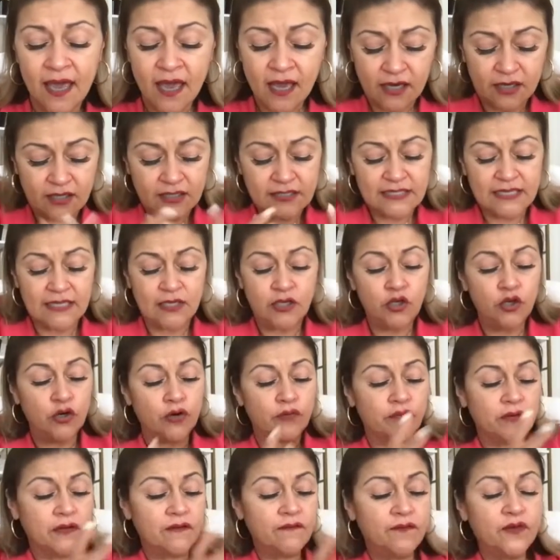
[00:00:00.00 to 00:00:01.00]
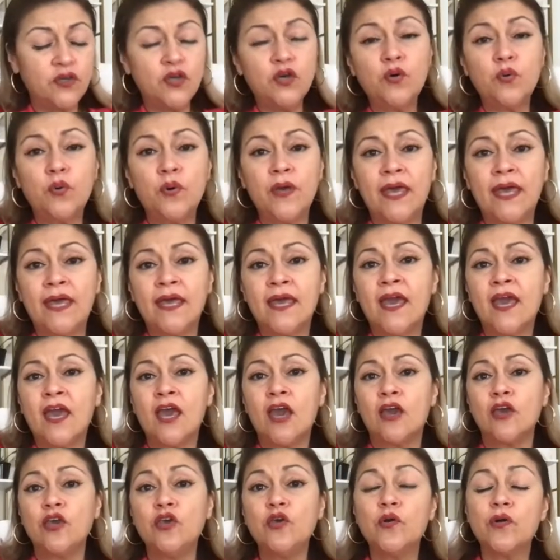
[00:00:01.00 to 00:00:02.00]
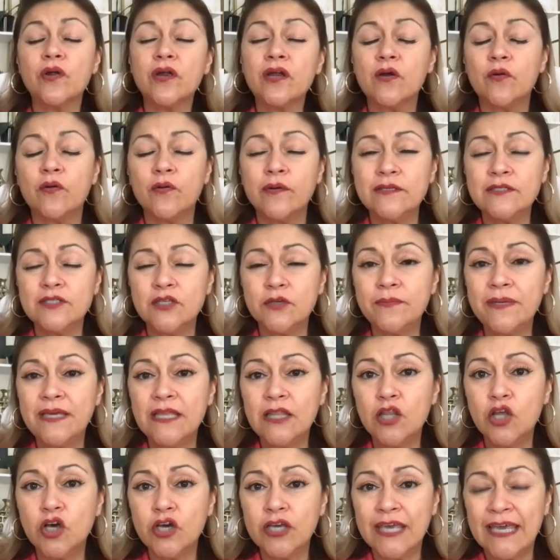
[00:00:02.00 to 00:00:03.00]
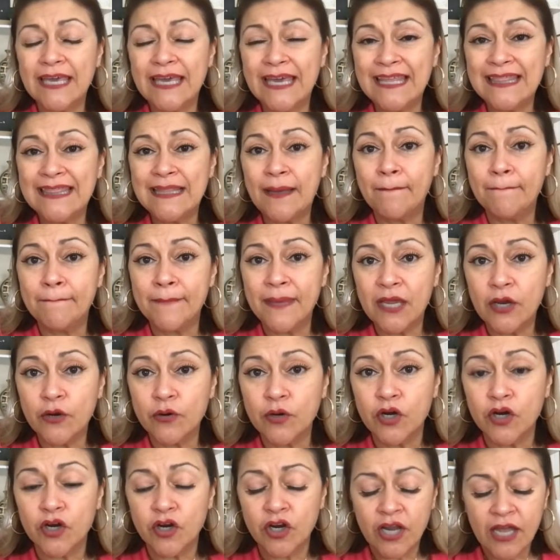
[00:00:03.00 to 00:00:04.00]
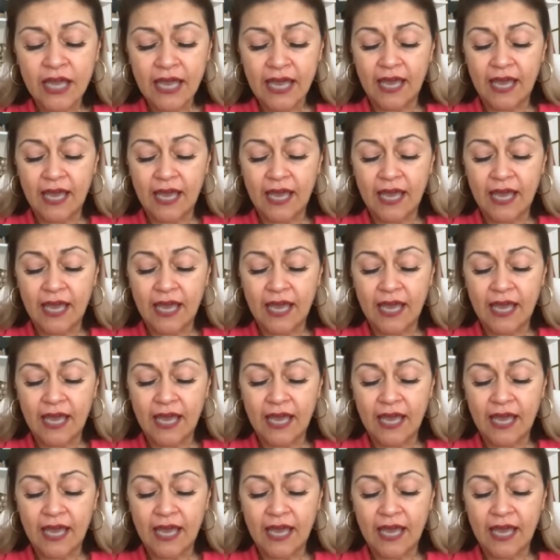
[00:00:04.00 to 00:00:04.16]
Because in your reviewing, you're going to be looking in the mirror.